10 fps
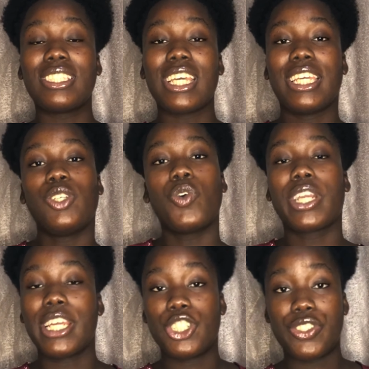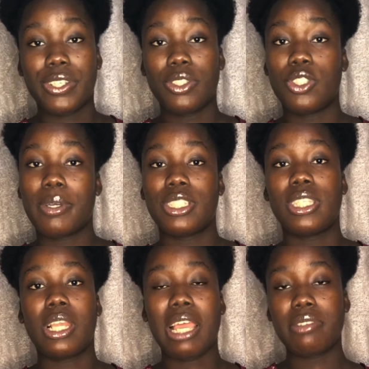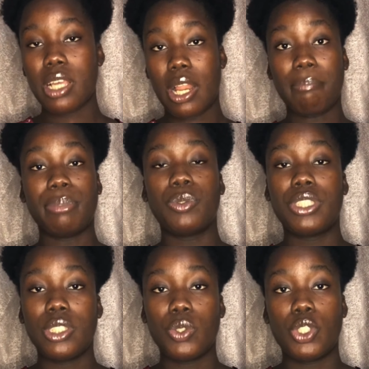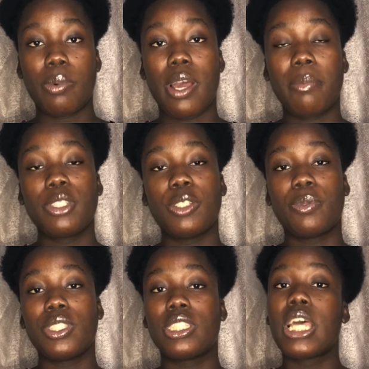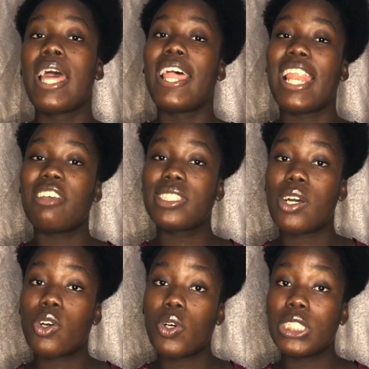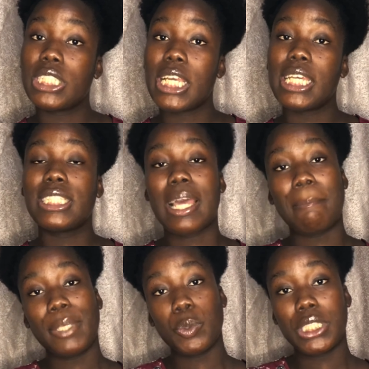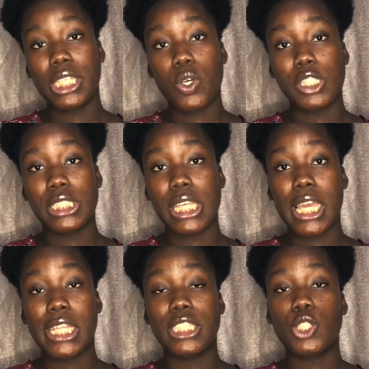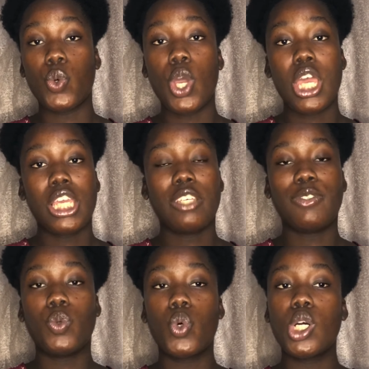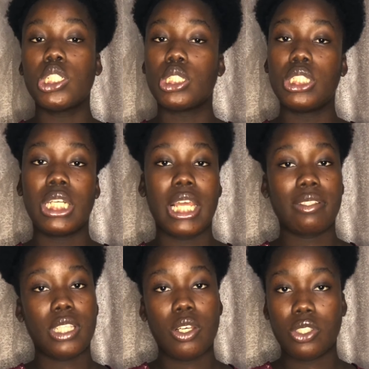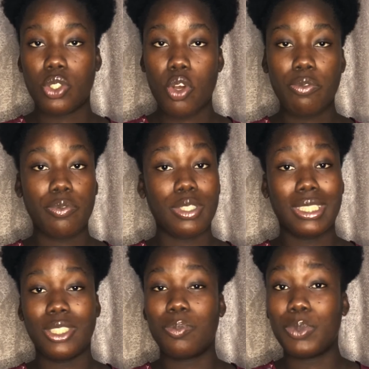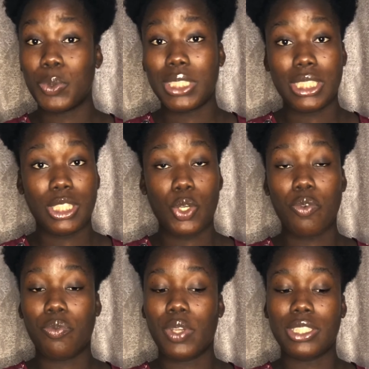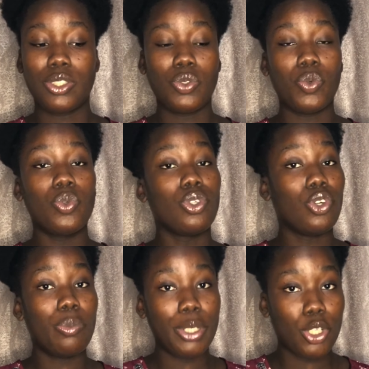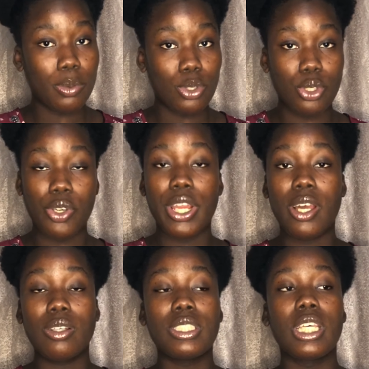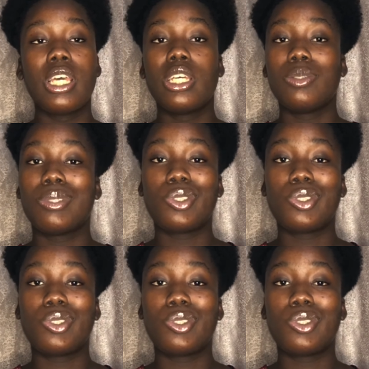a young Nigerian YouTuber. She's a lifestyle and beauty YouTuber. She posts lifestyle content and beauty content. So if you want good lifestyle stuff, good beauty stuff, like you know, good makeup tutorials, one